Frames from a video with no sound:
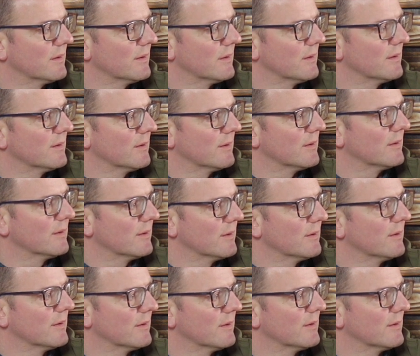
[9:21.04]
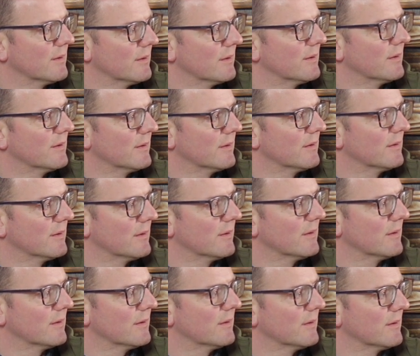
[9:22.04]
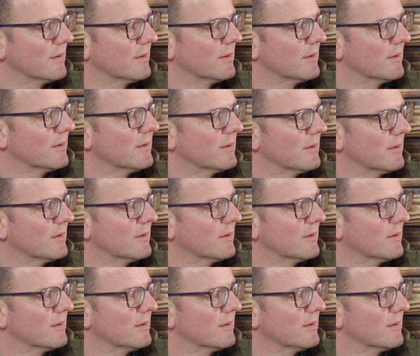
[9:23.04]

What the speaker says: No words are spoken by the person on screen.